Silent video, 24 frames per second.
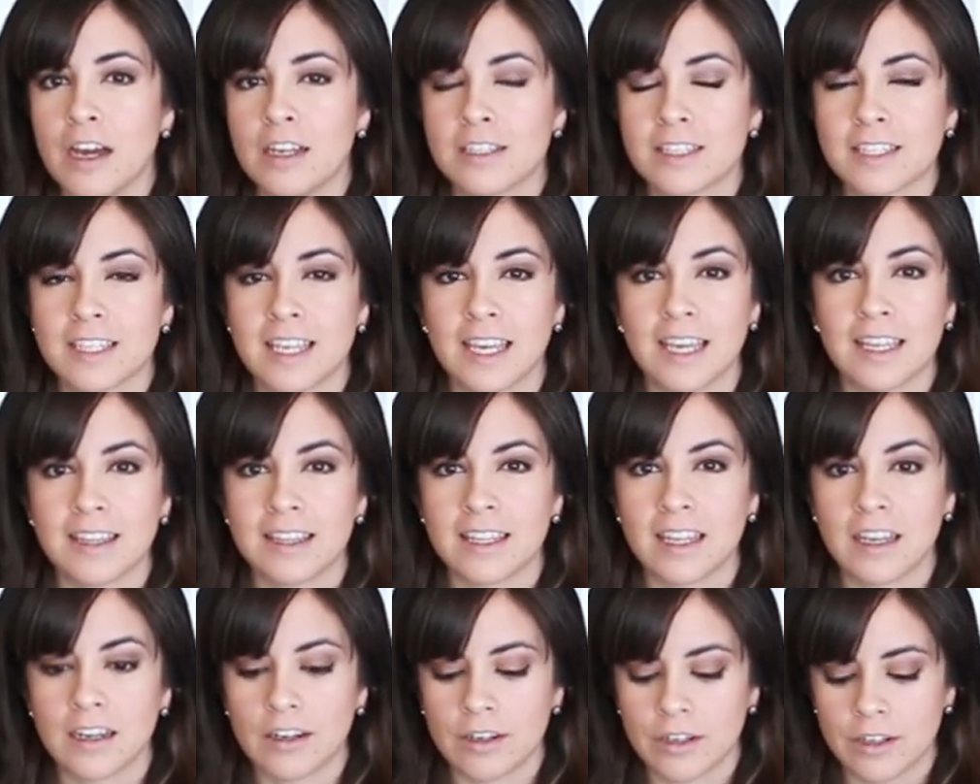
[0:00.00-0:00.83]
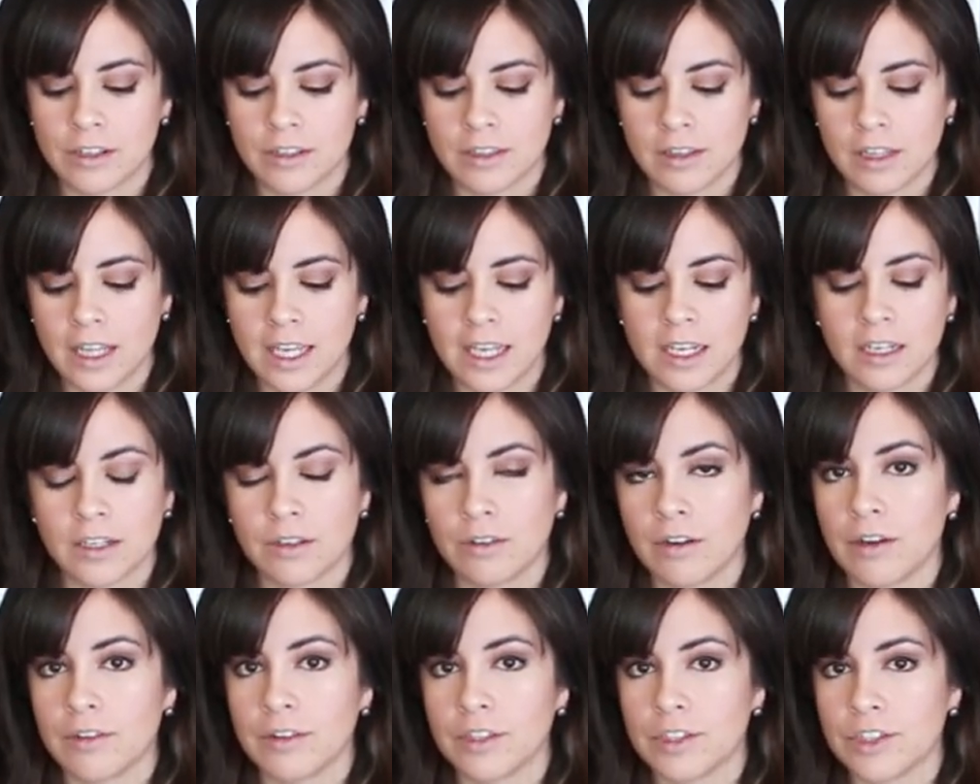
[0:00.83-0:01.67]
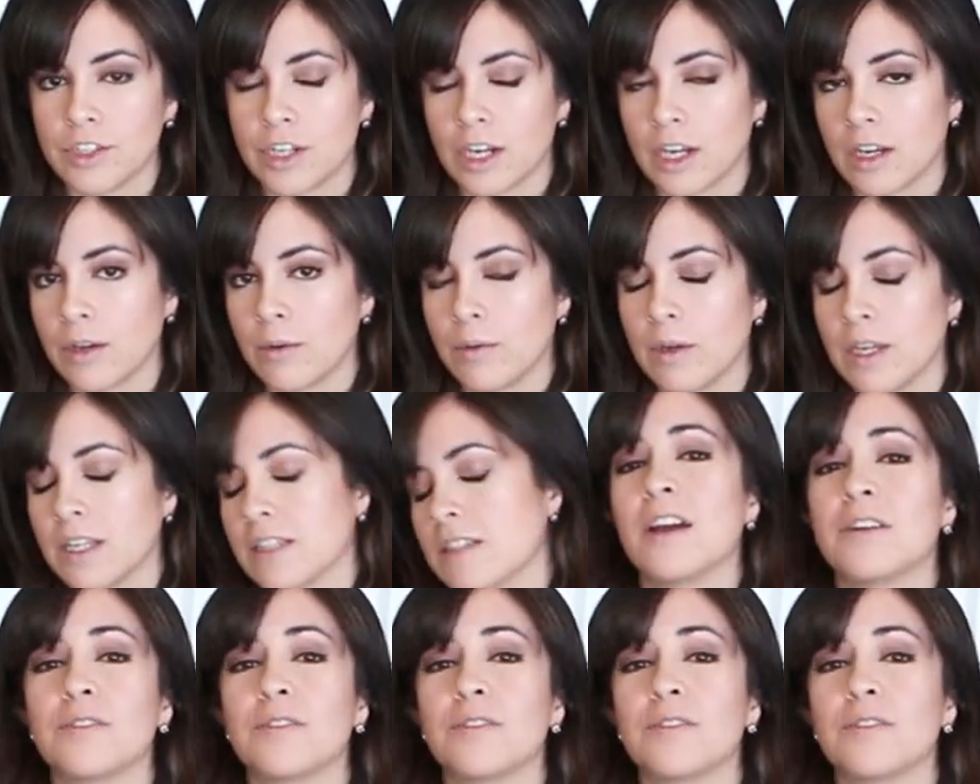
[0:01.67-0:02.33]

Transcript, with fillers: skin that are laying around the chicken wings.